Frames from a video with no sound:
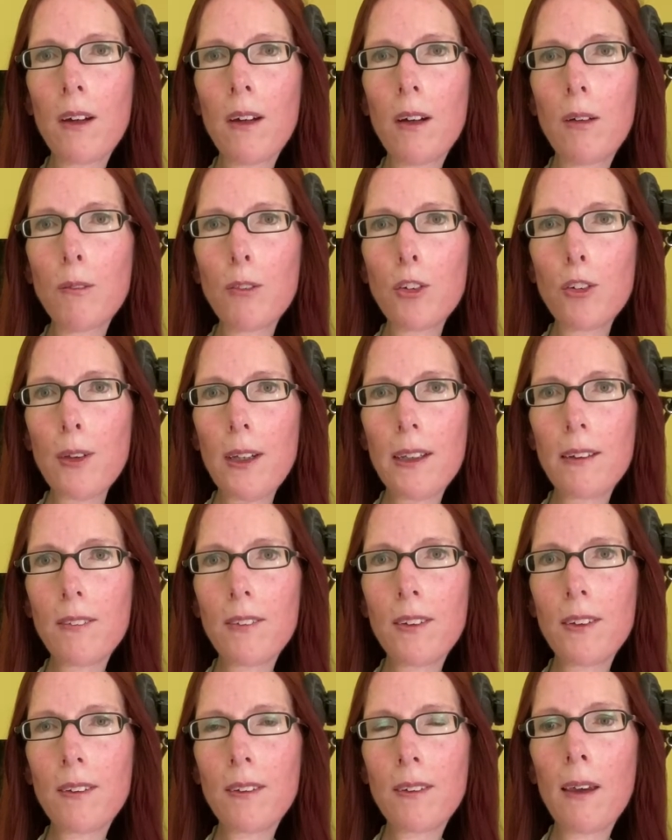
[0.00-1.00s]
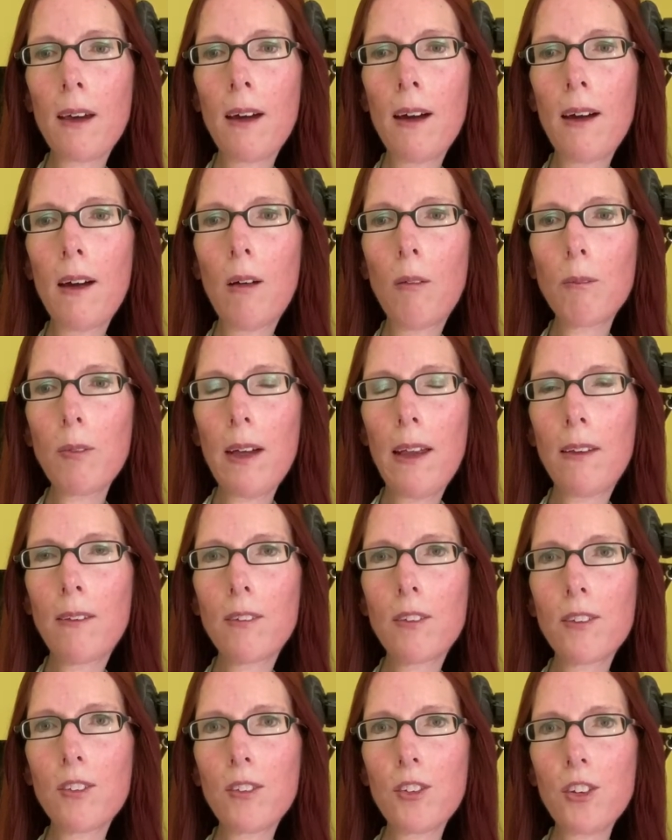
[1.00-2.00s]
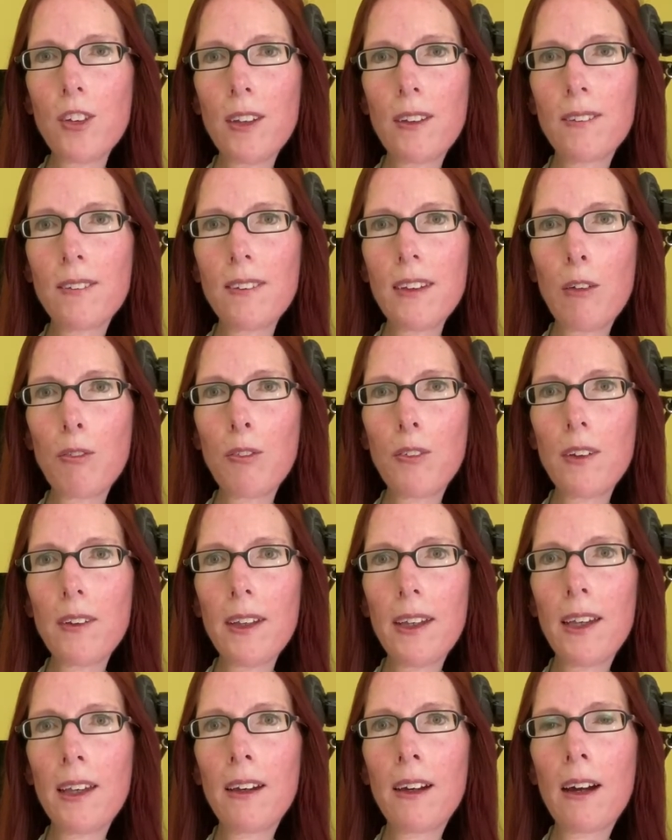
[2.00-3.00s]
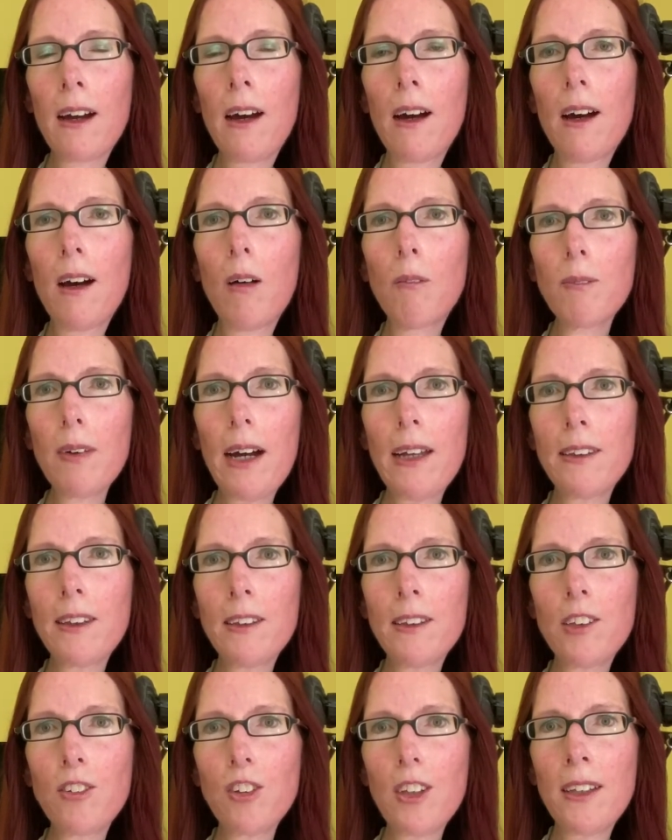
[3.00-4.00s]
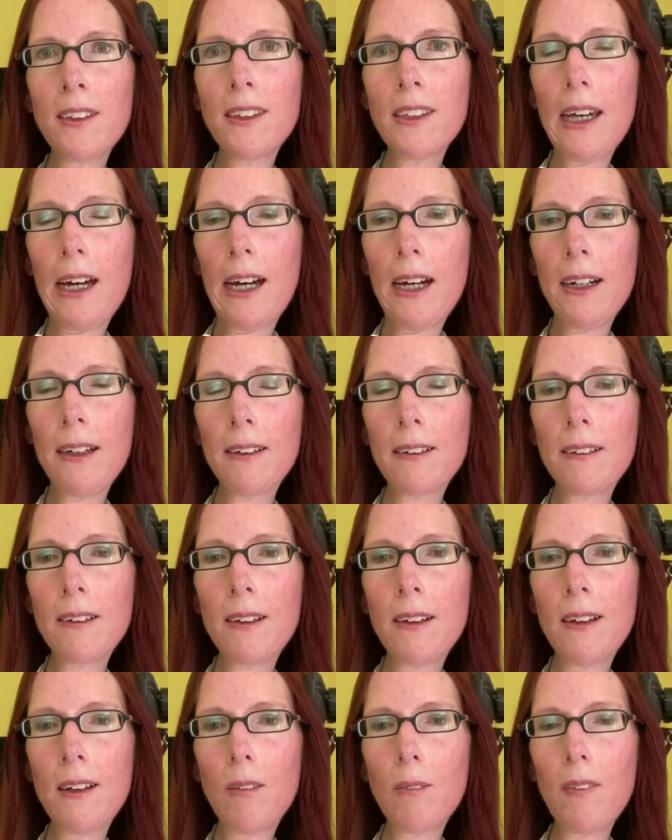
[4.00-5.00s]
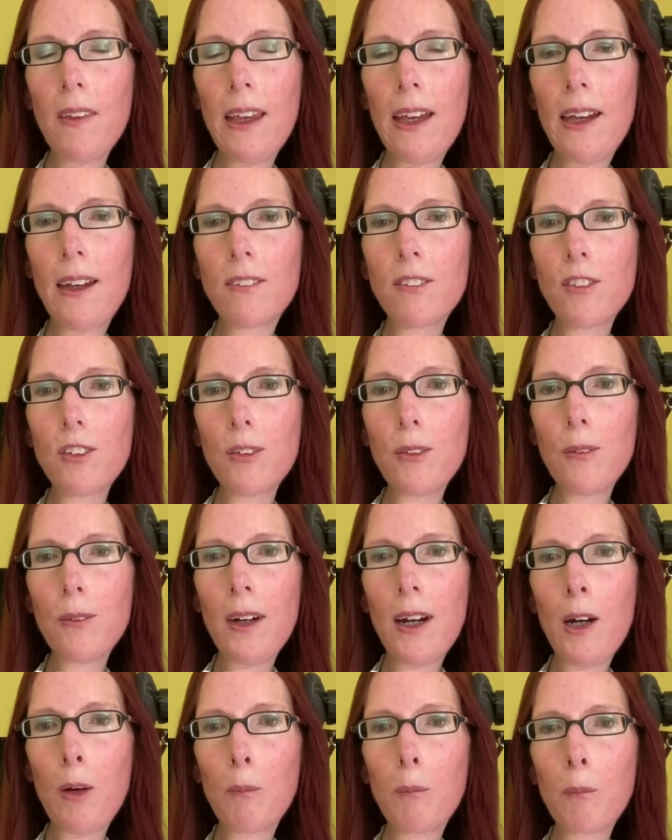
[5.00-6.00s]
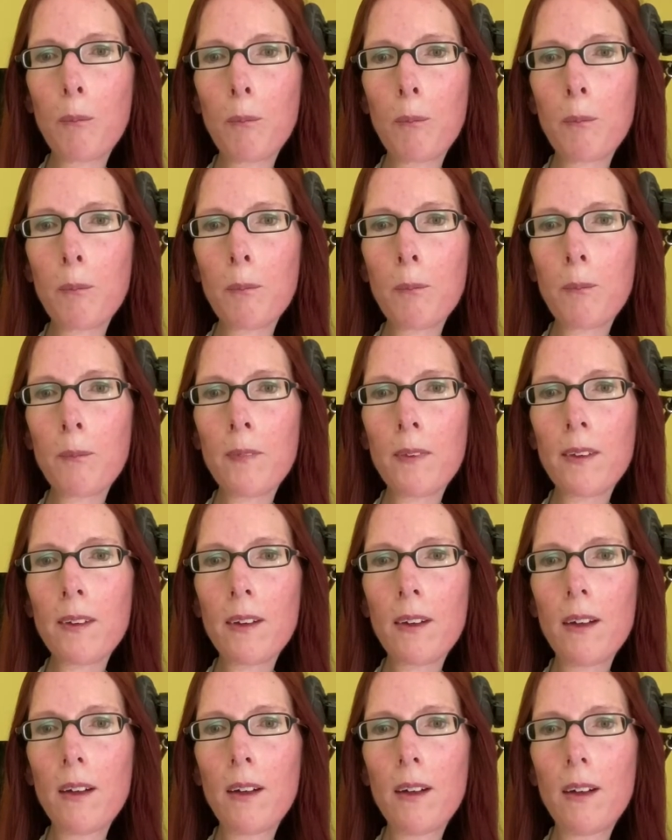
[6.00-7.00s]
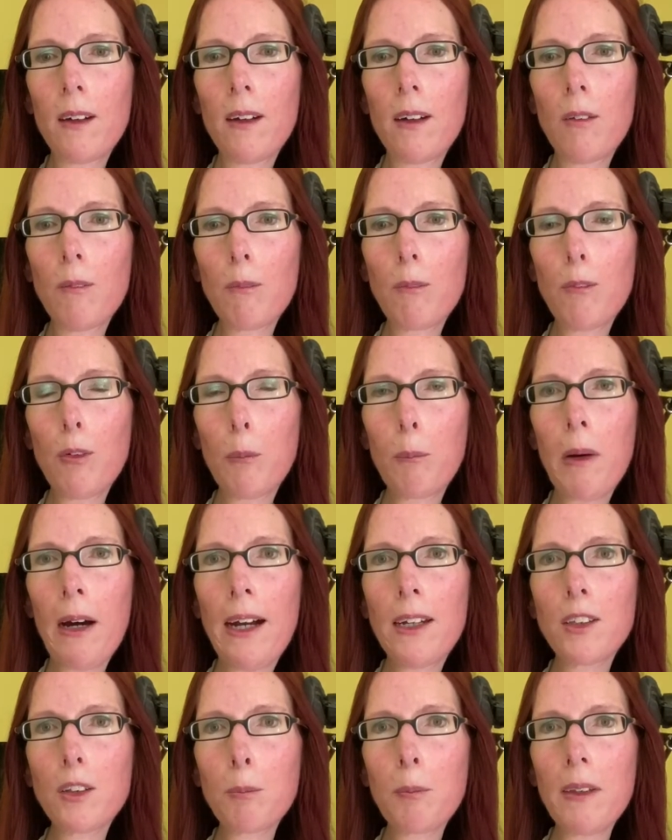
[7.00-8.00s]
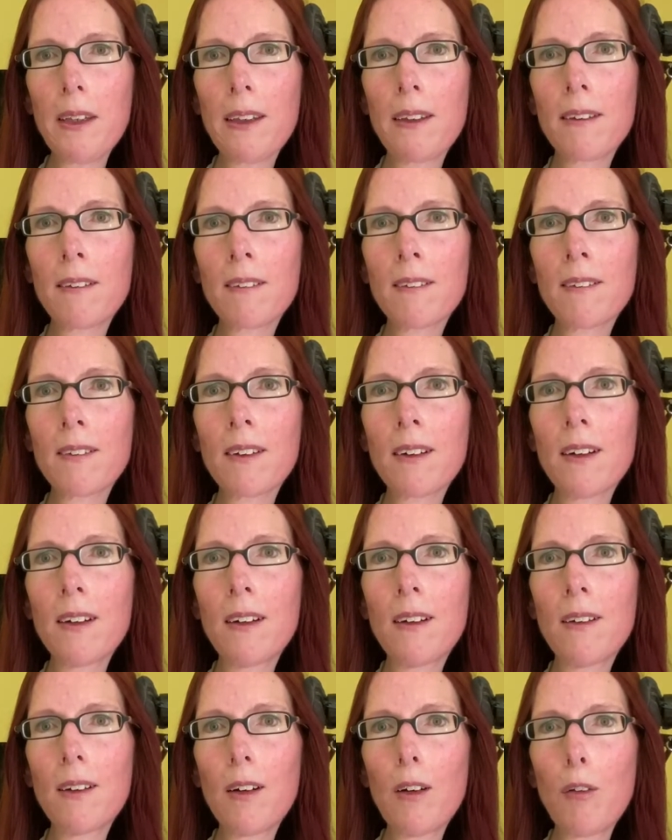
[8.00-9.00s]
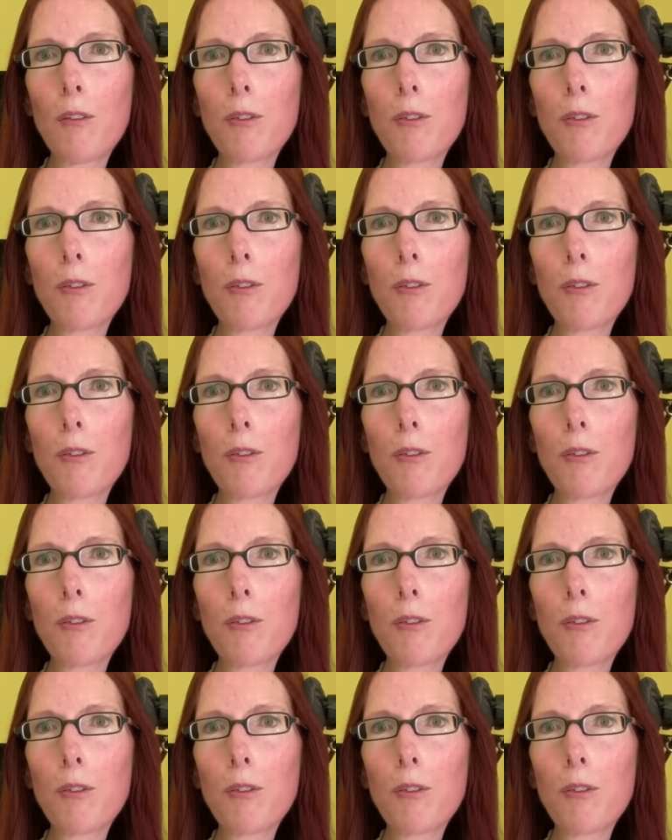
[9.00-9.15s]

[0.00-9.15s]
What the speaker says: tricked, and she definitely had an agenda there to remind me of